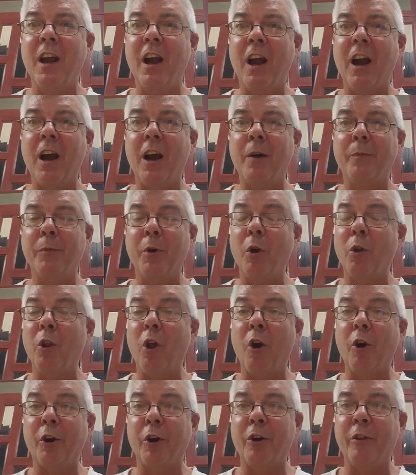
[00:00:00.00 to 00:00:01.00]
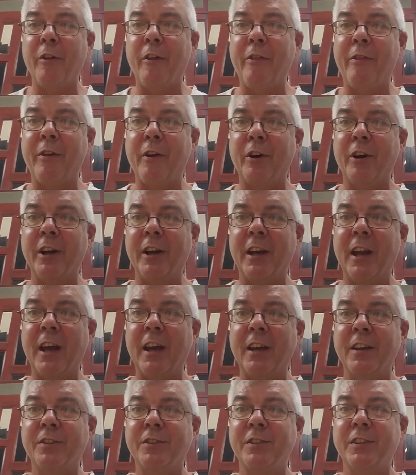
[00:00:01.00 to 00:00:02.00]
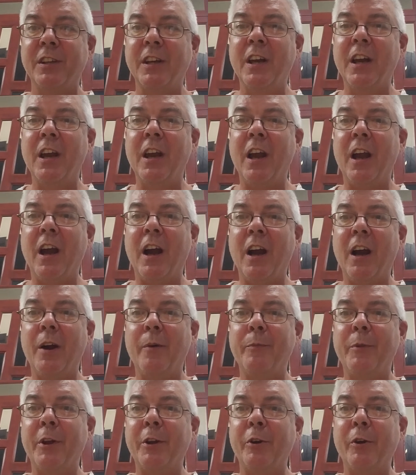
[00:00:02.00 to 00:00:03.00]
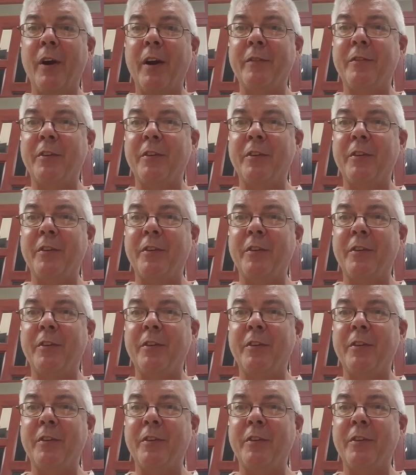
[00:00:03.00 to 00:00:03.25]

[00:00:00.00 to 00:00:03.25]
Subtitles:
no longer than 30 days. Then you have to